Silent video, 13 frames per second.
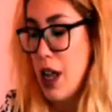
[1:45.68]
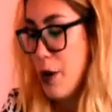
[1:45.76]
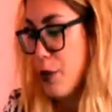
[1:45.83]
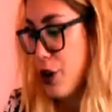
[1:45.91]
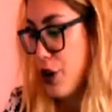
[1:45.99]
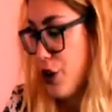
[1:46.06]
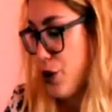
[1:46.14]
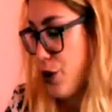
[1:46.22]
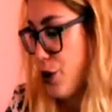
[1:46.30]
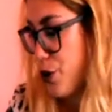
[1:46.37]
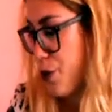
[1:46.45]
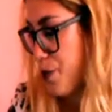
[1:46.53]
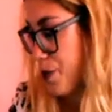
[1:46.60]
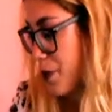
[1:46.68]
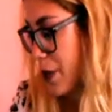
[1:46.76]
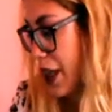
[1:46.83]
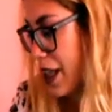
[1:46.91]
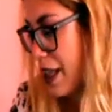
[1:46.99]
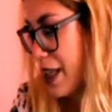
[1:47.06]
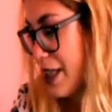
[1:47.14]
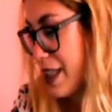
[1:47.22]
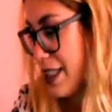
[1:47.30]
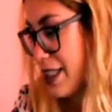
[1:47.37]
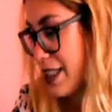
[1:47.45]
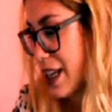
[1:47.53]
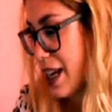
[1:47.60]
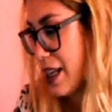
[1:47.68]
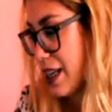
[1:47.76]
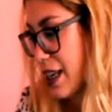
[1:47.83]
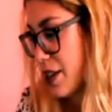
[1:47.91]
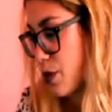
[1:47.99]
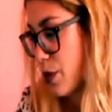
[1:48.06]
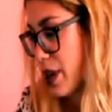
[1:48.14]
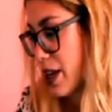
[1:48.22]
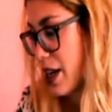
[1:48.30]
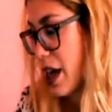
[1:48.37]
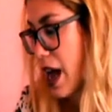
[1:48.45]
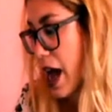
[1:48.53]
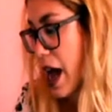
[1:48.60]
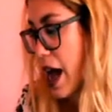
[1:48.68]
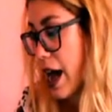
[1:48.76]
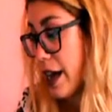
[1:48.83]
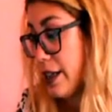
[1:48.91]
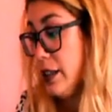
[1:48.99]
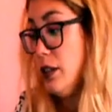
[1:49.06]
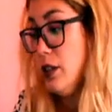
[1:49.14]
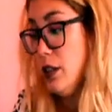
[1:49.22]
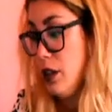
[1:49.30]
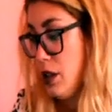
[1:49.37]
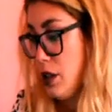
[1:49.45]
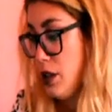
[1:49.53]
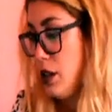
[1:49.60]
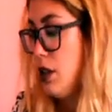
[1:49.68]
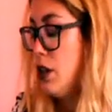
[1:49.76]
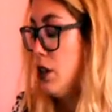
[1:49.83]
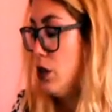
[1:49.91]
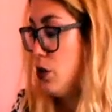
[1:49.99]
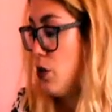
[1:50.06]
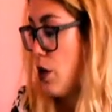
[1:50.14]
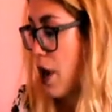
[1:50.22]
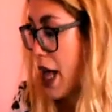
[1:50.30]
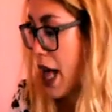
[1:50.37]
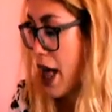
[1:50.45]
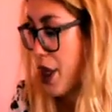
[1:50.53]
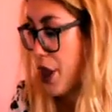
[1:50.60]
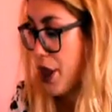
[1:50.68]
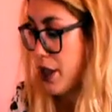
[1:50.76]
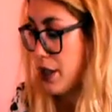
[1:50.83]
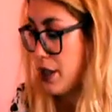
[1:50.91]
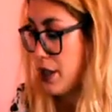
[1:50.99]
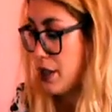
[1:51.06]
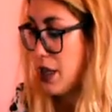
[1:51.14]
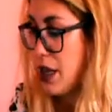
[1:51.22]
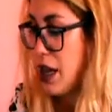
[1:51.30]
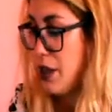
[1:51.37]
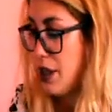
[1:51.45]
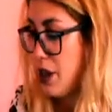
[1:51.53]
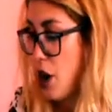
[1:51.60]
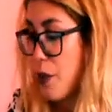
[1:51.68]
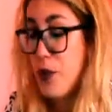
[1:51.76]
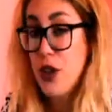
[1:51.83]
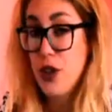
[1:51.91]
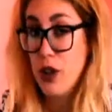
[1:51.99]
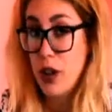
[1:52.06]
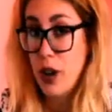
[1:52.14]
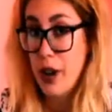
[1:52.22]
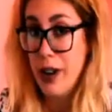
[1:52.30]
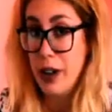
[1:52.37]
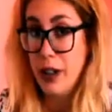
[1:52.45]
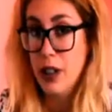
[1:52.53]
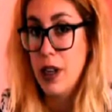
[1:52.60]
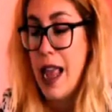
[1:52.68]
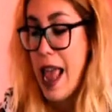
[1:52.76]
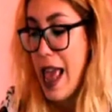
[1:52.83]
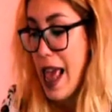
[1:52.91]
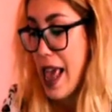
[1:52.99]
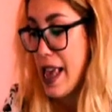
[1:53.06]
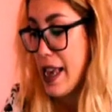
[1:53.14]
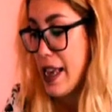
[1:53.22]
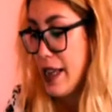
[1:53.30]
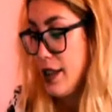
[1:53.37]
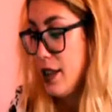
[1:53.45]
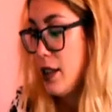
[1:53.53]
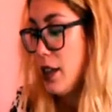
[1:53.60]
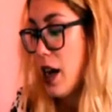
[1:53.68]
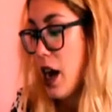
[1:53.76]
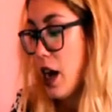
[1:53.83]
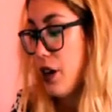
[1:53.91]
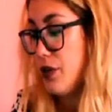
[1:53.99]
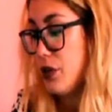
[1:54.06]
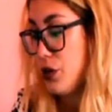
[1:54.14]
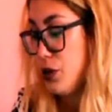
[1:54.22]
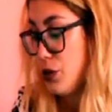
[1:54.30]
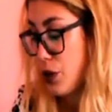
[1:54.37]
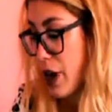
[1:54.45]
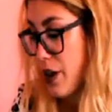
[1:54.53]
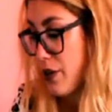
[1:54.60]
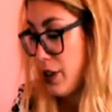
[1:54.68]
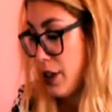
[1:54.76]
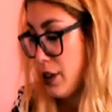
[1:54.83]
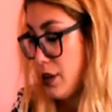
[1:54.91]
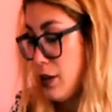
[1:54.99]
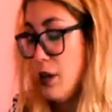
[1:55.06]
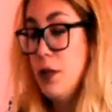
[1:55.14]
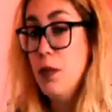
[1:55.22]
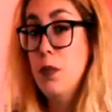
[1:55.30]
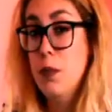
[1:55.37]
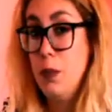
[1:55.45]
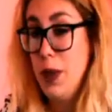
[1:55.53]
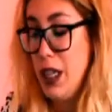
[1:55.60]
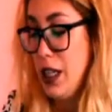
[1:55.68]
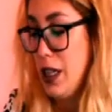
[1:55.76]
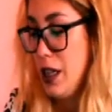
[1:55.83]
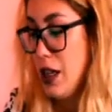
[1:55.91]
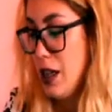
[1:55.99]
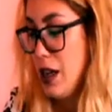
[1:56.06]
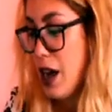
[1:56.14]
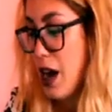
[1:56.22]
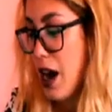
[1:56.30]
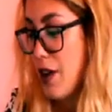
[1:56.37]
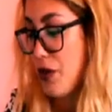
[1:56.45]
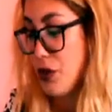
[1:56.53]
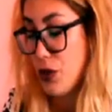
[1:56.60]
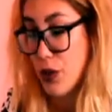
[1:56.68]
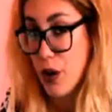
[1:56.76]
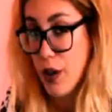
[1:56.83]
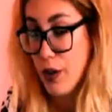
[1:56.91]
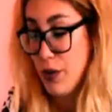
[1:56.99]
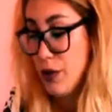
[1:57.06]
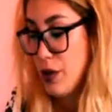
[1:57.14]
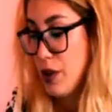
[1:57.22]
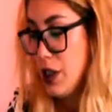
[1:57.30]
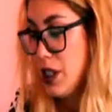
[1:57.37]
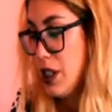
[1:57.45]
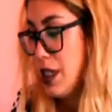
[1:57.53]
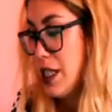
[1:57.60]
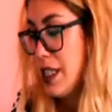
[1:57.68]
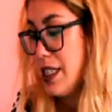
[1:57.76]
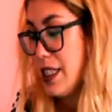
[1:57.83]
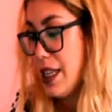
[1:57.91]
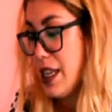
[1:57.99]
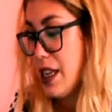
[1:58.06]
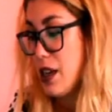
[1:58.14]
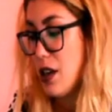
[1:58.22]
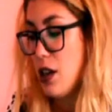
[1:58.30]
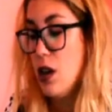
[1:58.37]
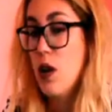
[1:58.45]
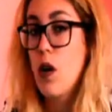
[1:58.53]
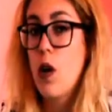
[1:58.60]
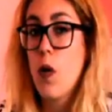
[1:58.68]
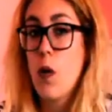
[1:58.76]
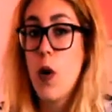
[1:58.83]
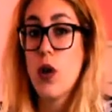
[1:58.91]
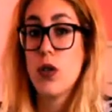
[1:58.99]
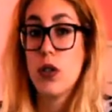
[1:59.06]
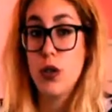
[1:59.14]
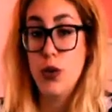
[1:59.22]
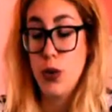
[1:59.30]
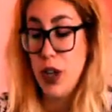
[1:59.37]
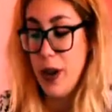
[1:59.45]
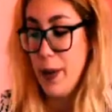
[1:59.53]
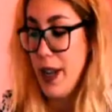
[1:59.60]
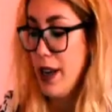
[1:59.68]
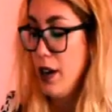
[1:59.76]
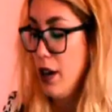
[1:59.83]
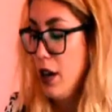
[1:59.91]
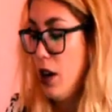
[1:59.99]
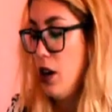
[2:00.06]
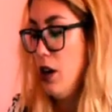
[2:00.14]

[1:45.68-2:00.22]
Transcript: Number 2. This time last week I to Athens. And the options are A. Half driven. B. Half drove. C. Was dreaming.